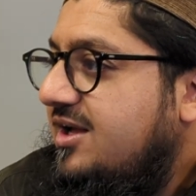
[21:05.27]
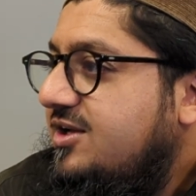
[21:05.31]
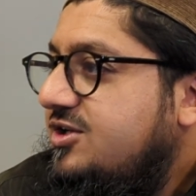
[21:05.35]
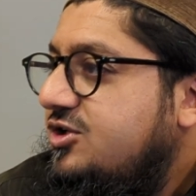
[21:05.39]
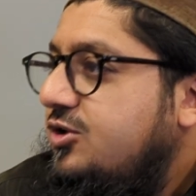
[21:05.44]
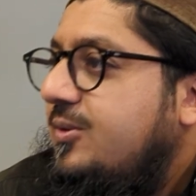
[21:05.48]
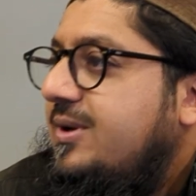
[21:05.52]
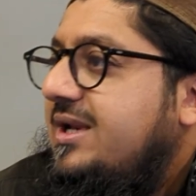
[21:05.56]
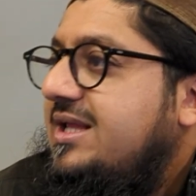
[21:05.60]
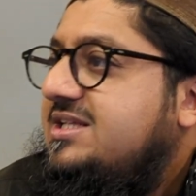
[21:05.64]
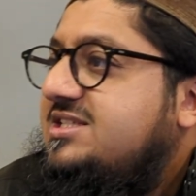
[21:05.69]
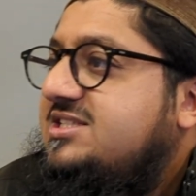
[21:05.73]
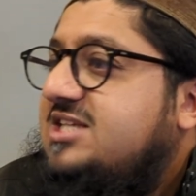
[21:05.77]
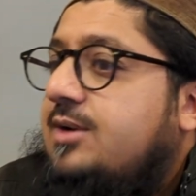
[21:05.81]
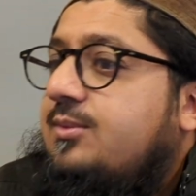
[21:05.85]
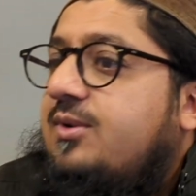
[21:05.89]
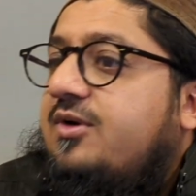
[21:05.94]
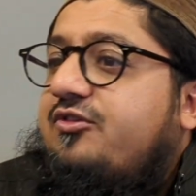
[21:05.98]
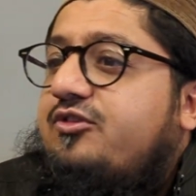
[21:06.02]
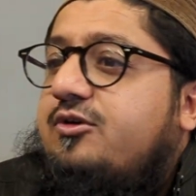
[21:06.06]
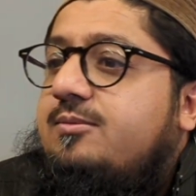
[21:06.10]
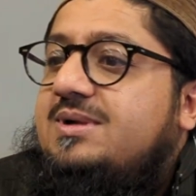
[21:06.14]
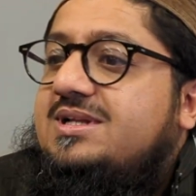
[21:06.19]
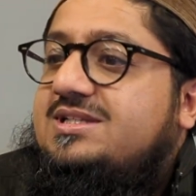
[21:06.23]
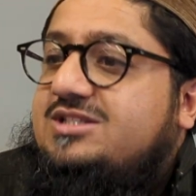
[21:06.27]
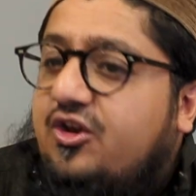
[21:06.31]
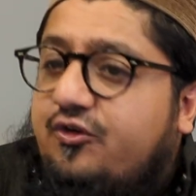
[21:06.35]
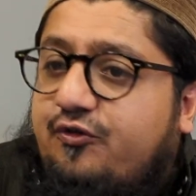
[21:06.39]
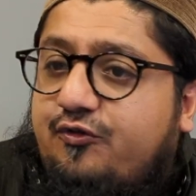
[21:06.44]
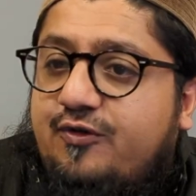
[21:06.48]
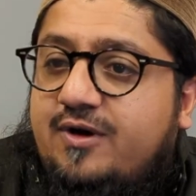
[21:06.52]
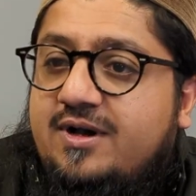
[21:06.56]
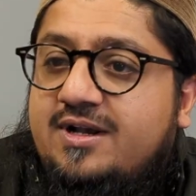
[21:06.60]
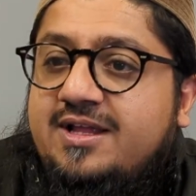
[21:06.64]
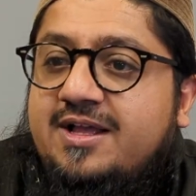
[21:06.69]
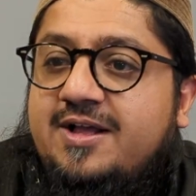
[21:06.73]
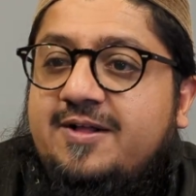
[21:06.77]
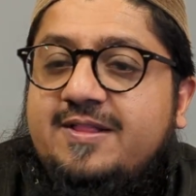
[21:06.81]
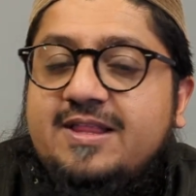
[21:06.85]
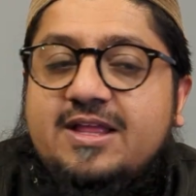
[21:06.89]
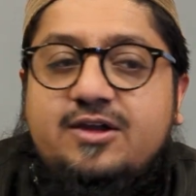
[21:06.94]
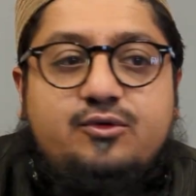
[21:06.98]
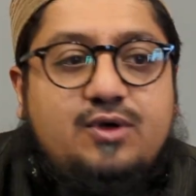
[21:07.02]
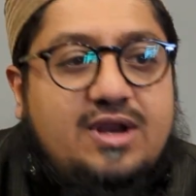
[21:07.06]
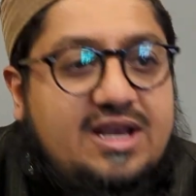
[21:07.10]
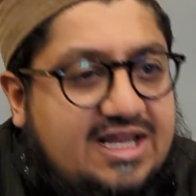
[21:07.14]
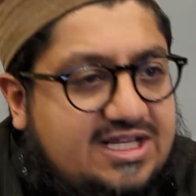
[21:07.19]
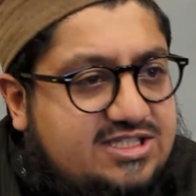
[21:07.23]
Do we need someone from a different
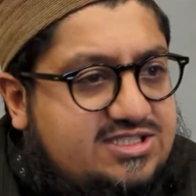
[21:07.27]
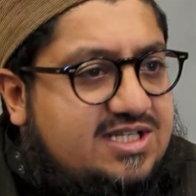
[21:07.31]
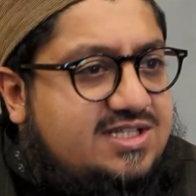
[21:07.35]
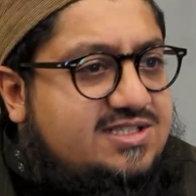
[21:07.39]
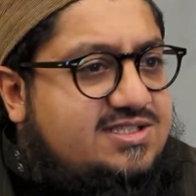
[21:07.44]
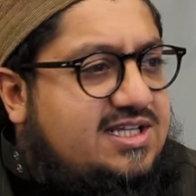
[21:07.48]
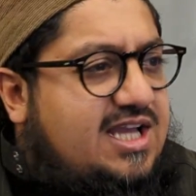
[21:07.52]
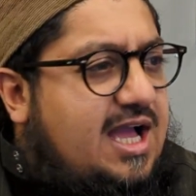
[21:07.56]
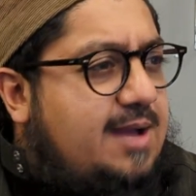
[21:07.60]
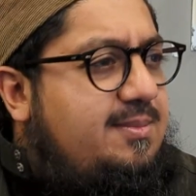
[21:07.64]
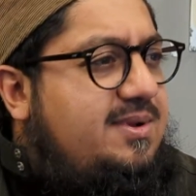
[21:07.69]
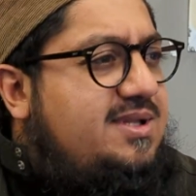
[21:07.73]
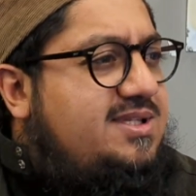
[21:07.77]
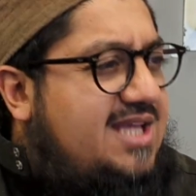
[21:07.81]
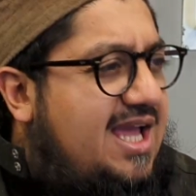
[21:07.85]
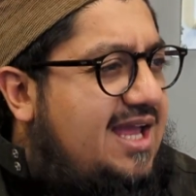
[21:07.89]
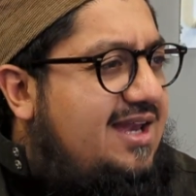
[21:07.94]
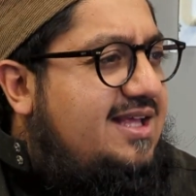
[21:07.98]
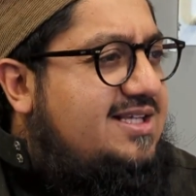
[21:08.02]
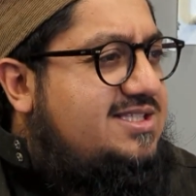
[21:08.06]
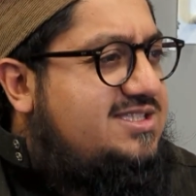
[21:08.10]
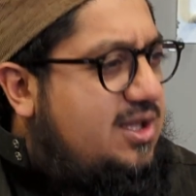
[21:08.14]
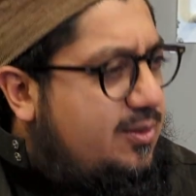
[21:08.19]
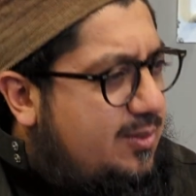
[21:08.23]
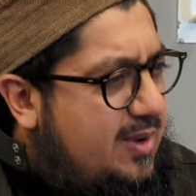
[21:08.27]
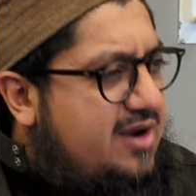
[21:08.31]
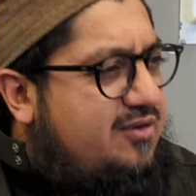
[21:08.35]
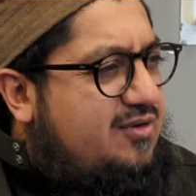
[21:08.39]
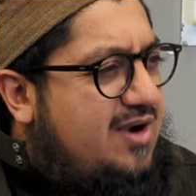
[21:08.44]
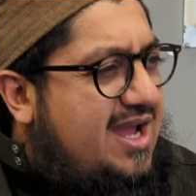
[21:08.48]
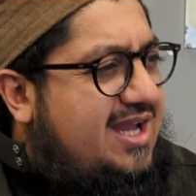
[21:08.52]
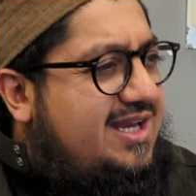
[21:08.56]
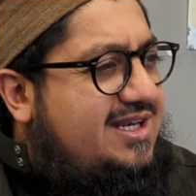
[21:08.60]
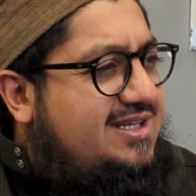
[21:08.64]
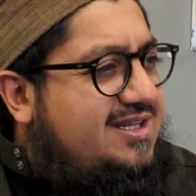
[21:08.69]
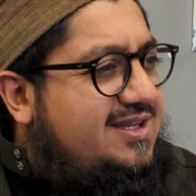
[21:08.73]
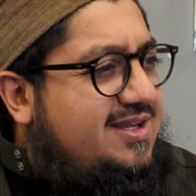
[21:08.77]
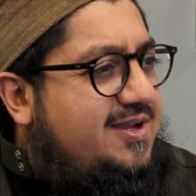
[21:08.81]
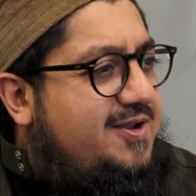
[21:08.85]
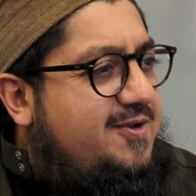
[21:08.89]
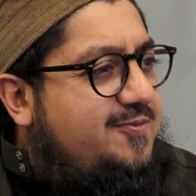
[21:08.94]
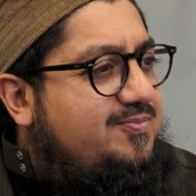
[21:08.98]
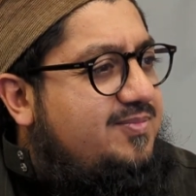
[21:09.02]
religion to come and tell us that we're right?